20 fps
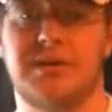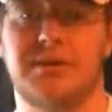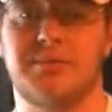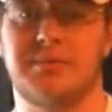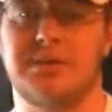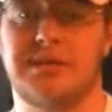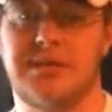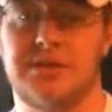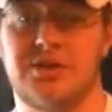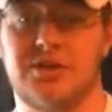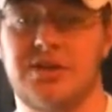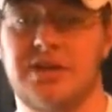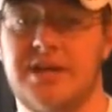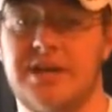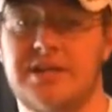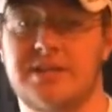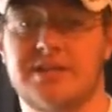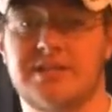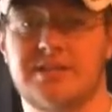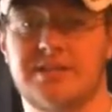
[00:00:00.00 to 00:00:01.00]
I mean, the
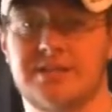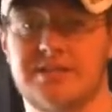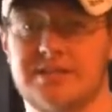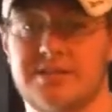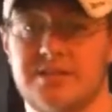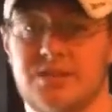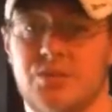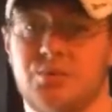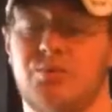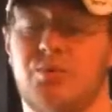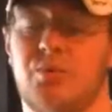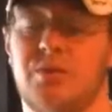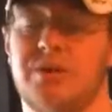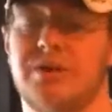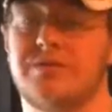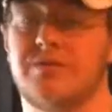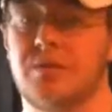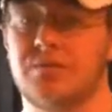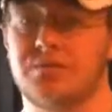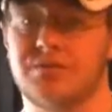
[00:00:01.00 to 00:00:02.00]
internet is at the center point
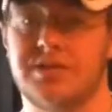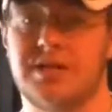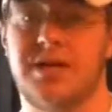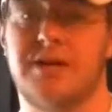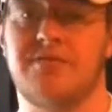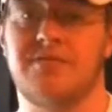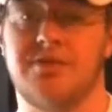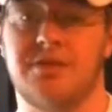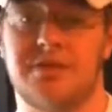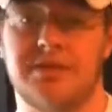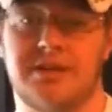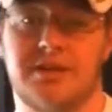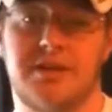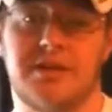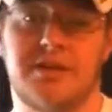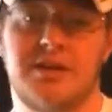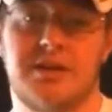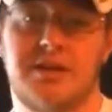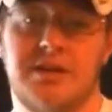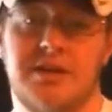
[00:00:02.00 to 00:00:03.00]
of almost everything